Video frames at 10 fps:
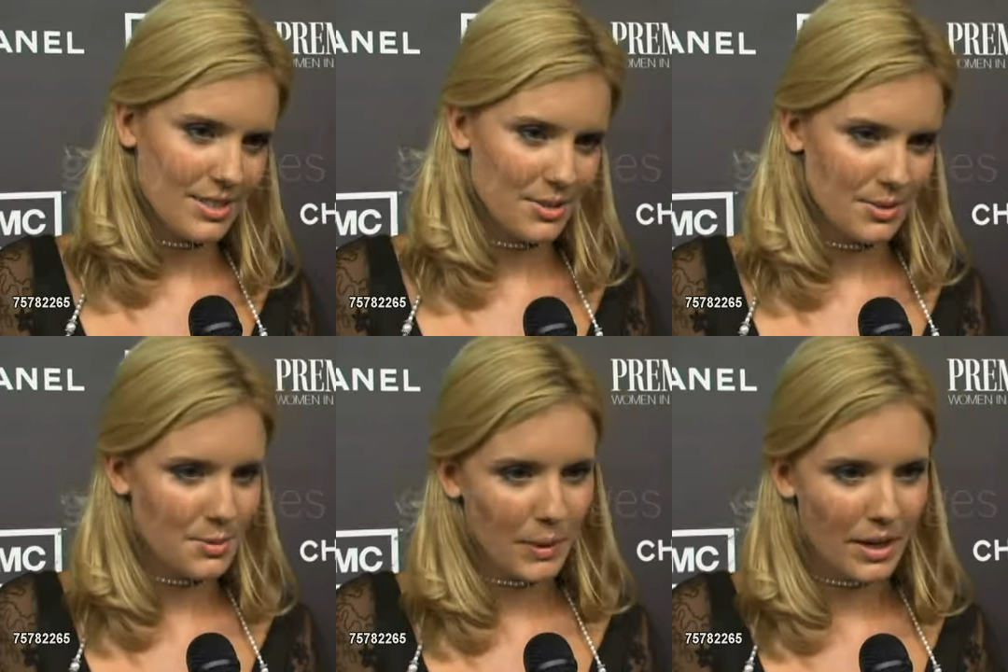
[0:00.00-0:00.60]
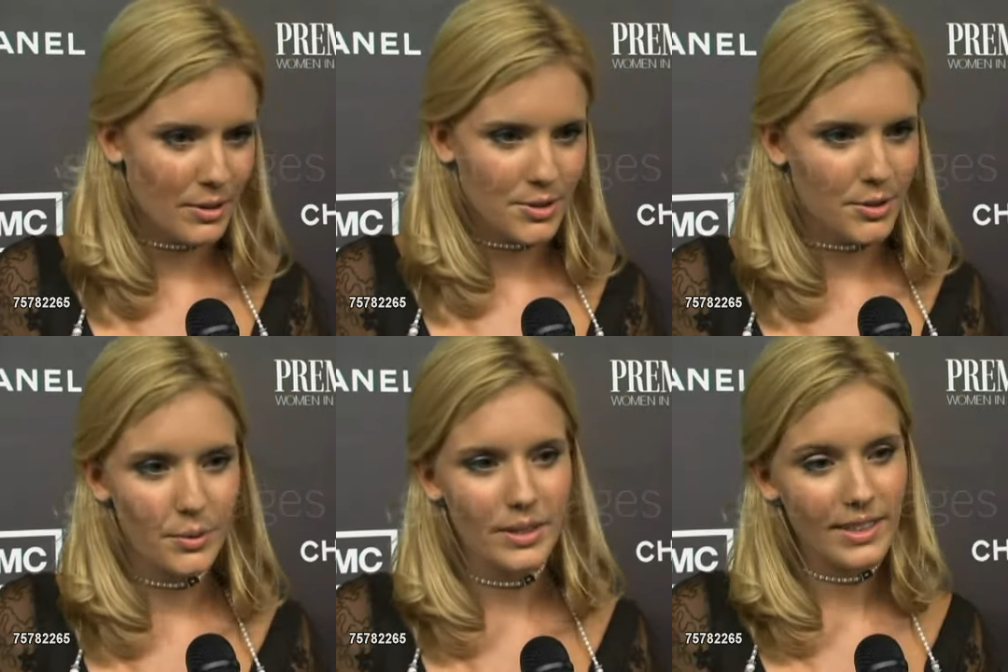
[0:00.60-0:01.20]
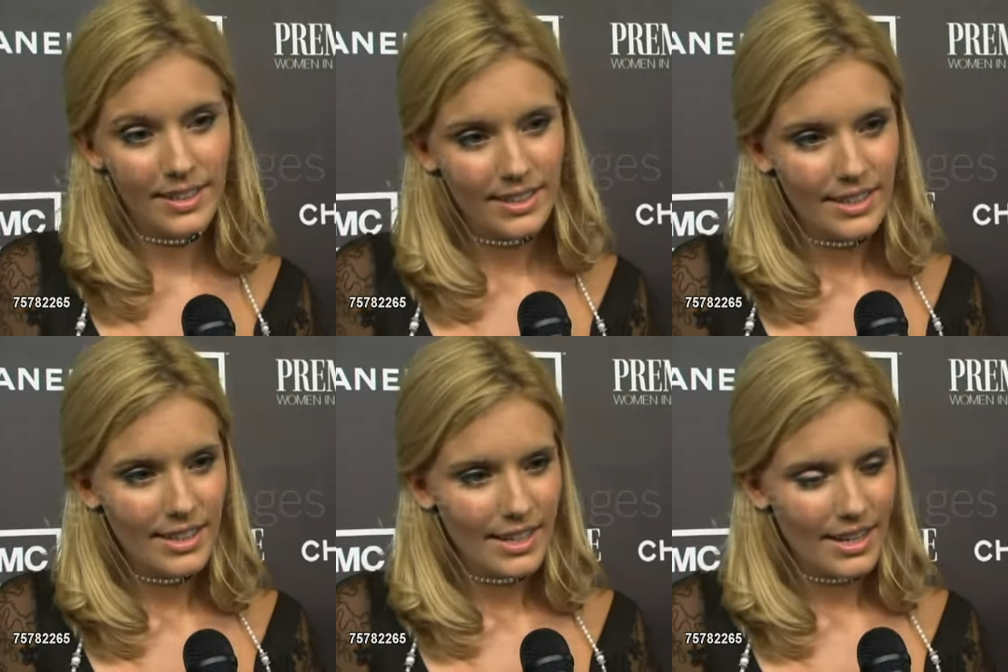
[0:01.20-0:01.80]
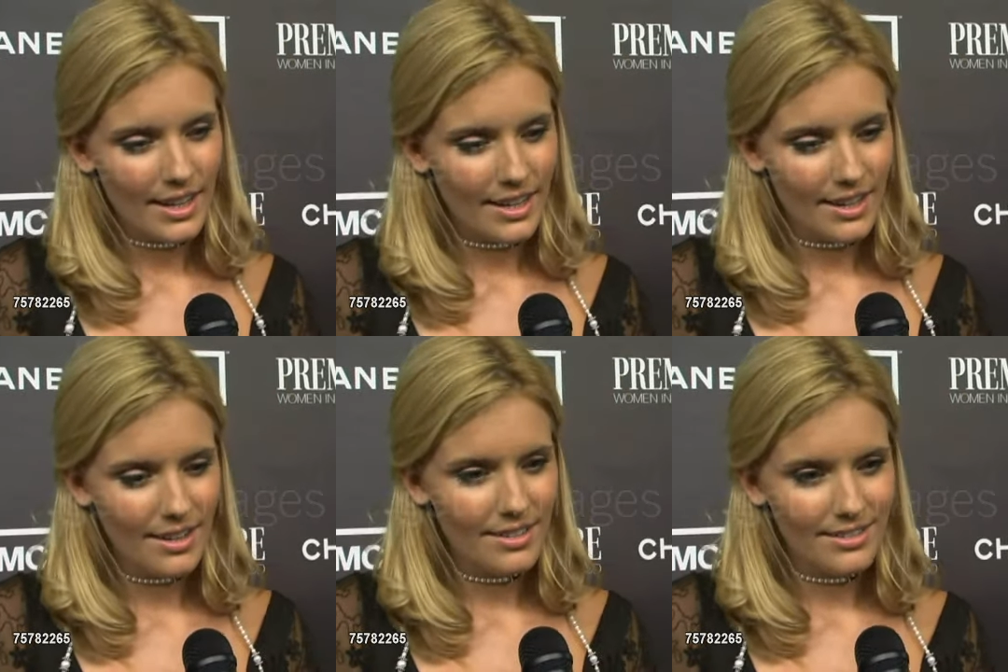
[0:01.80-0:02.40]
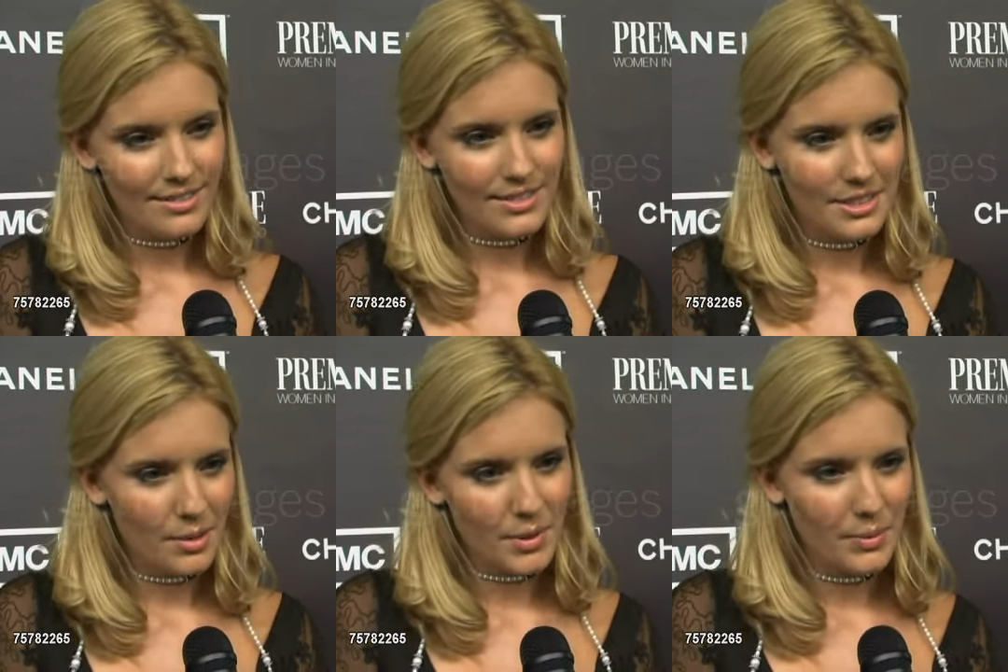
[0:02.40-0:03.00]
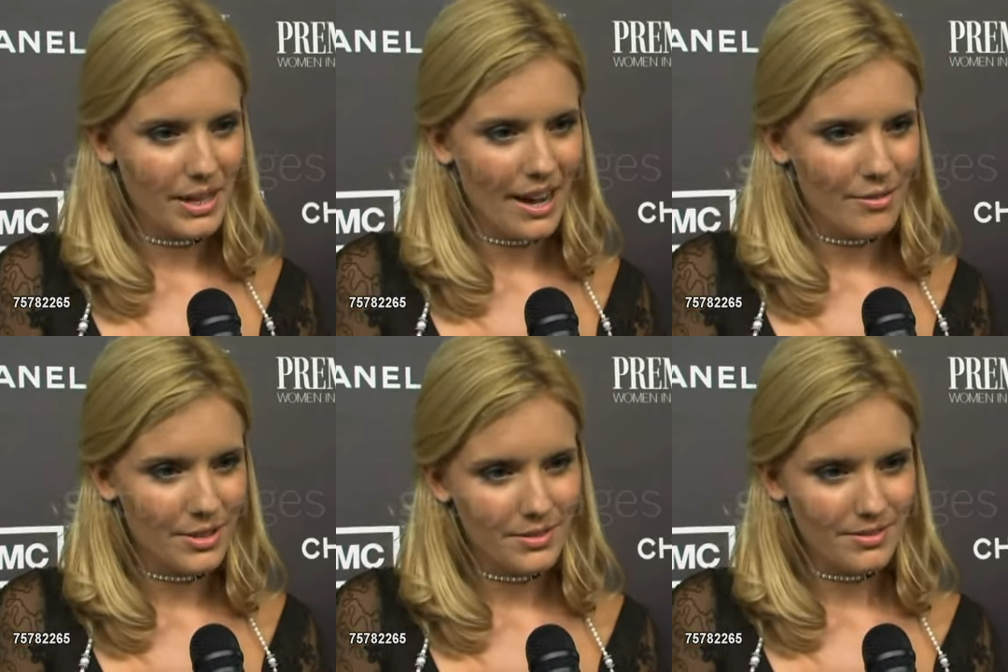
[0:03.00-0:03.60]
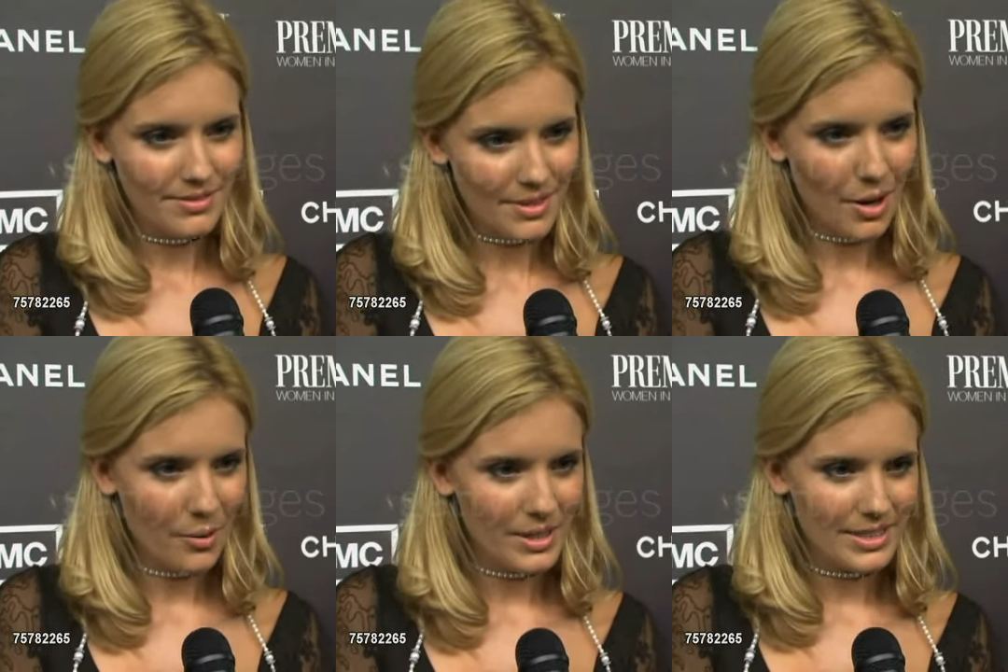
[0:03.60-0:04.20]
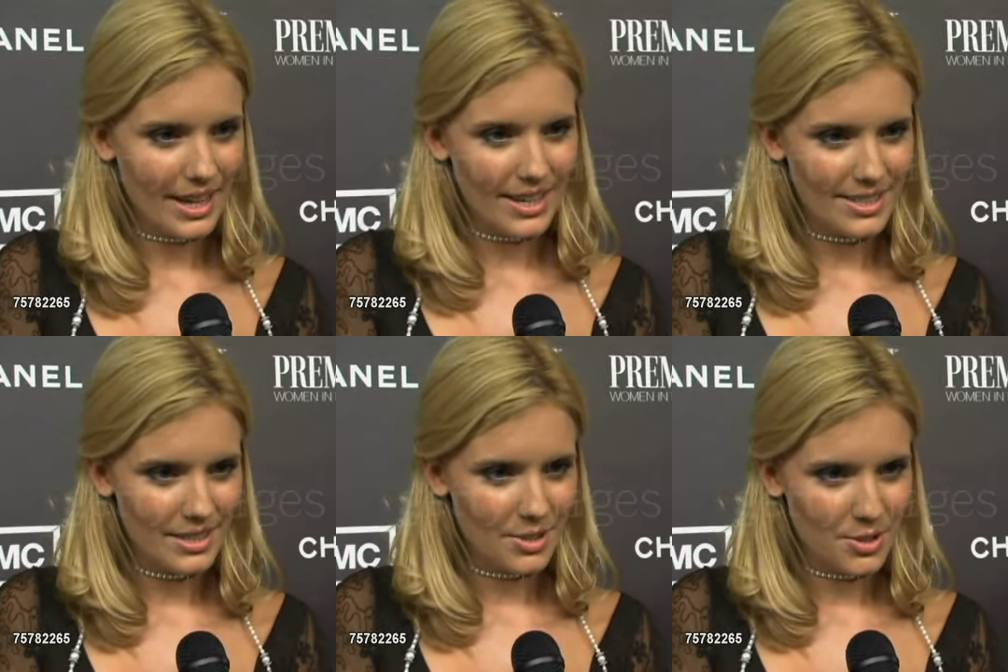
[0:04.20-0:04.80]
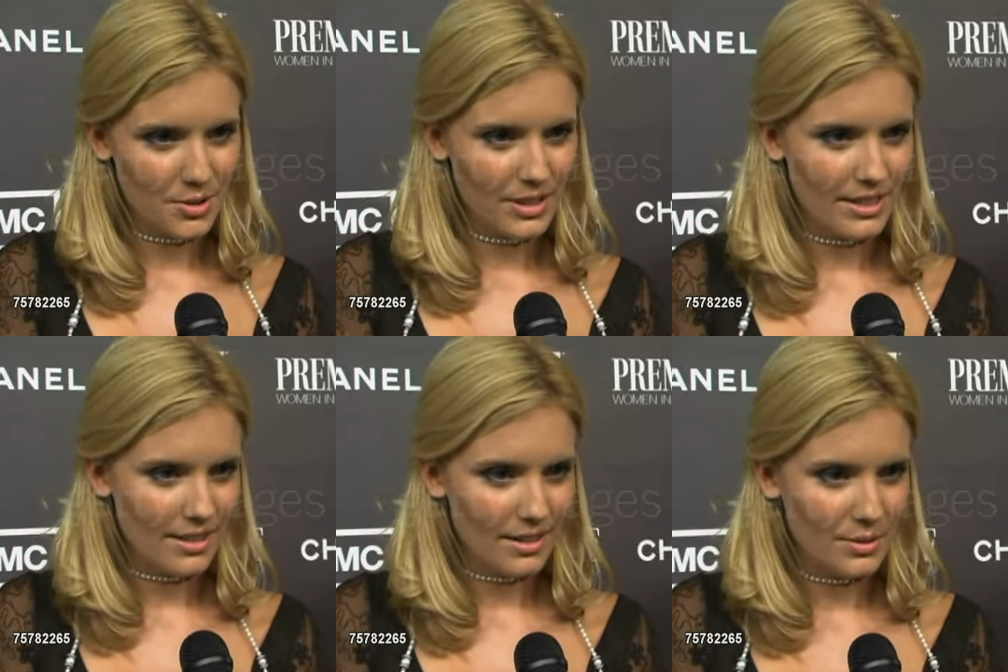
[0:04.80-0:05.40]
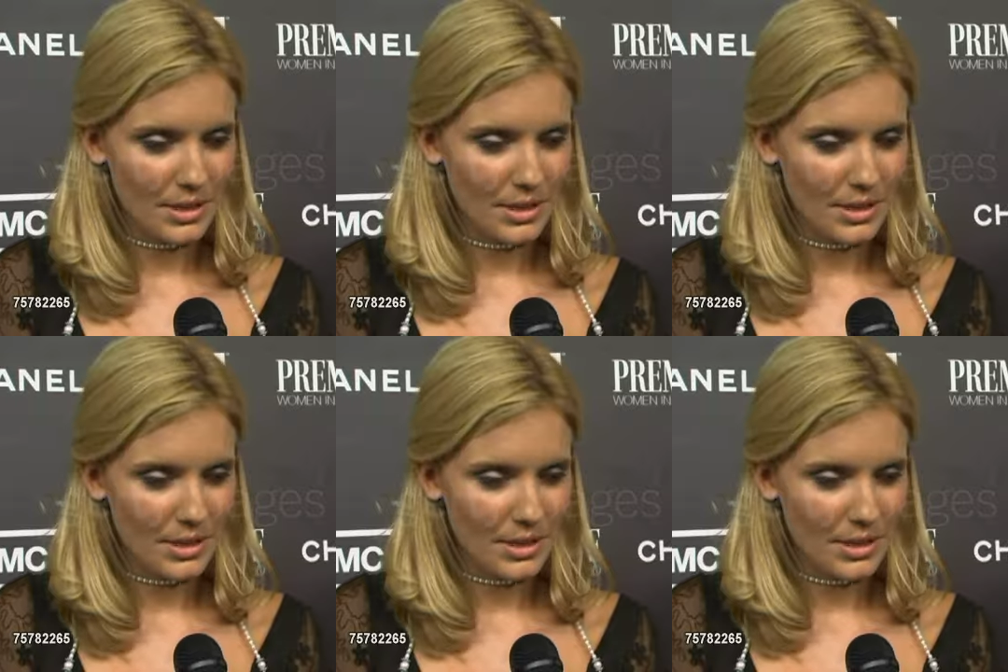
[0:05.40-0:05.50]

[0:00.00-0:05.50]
to aspire to, and something we haven't always had to this degree in Hollywood.